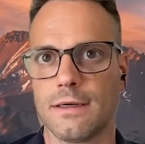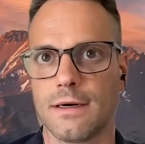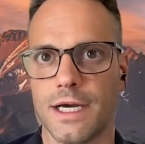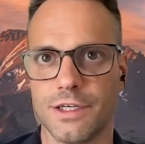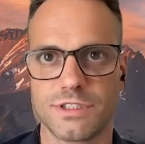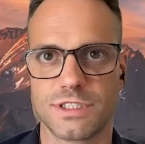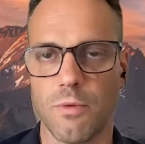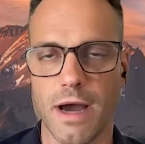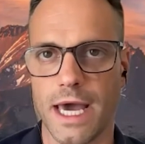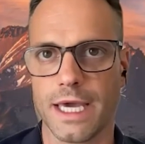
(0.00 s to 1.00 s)
I used to
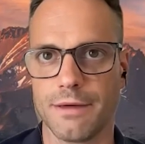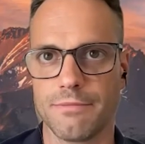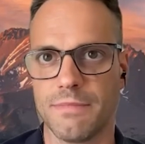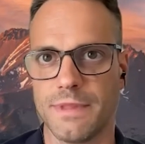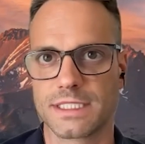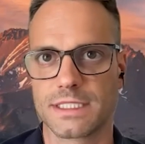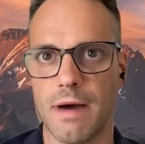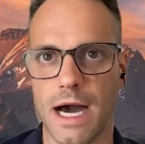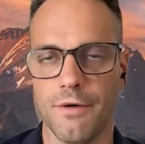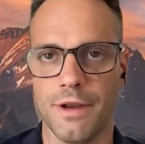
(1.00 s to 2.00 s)
weigh this
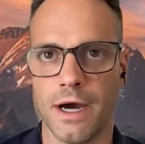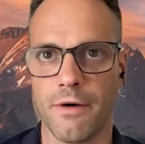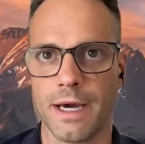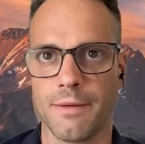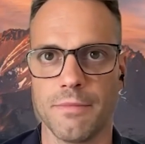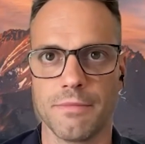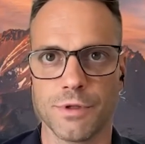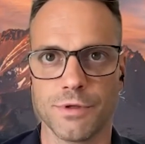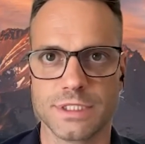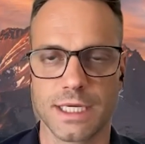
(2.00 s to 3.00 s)
amount, now I'm
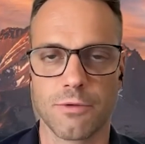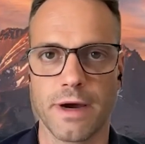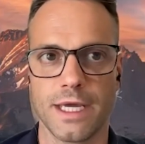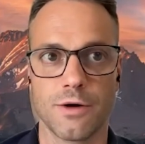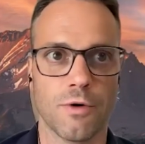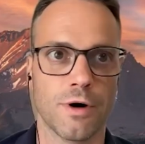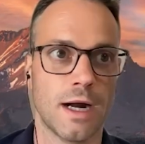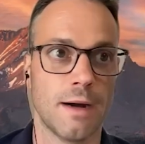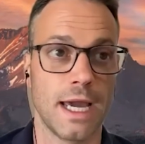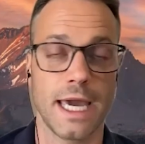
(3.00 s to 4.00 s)
losing weight, or
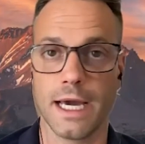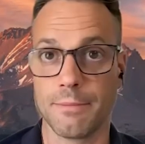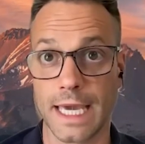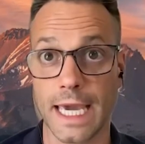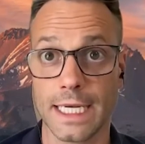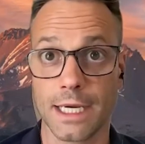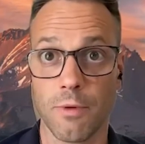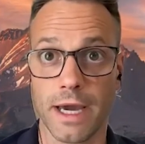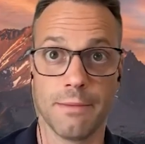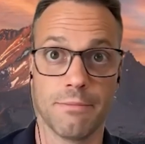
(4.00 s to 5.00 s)
I'm, hey, I'm gaining
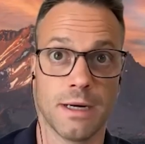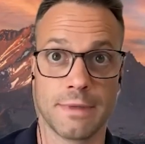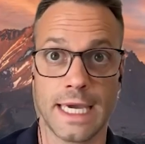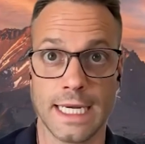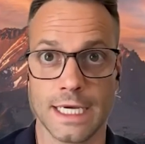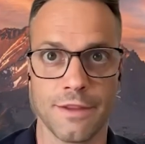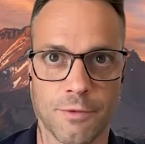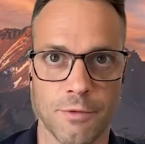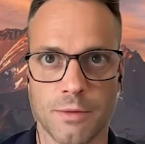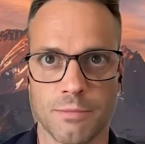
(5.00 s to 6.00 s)
weight, but I'm gaining it in the
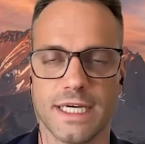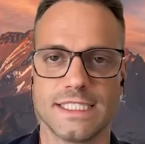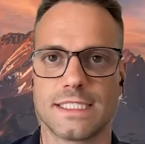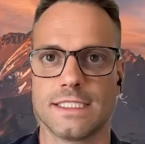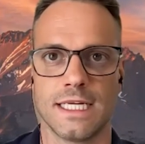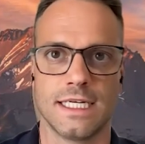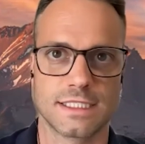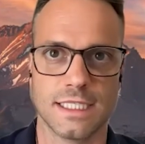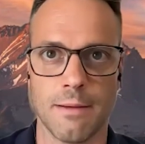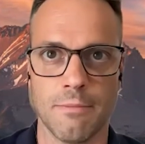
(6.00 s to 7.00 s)
wrong places and
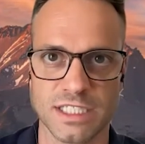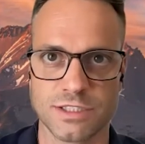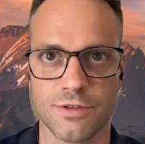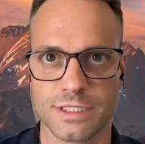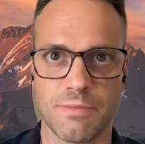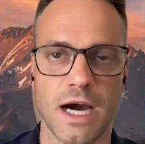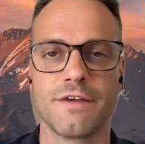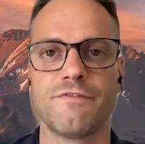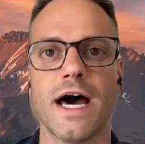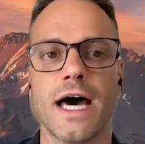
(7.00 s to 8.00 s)
it's not muscle, it's body
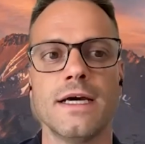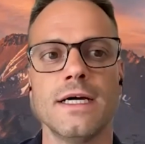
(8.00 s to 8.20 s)
fat.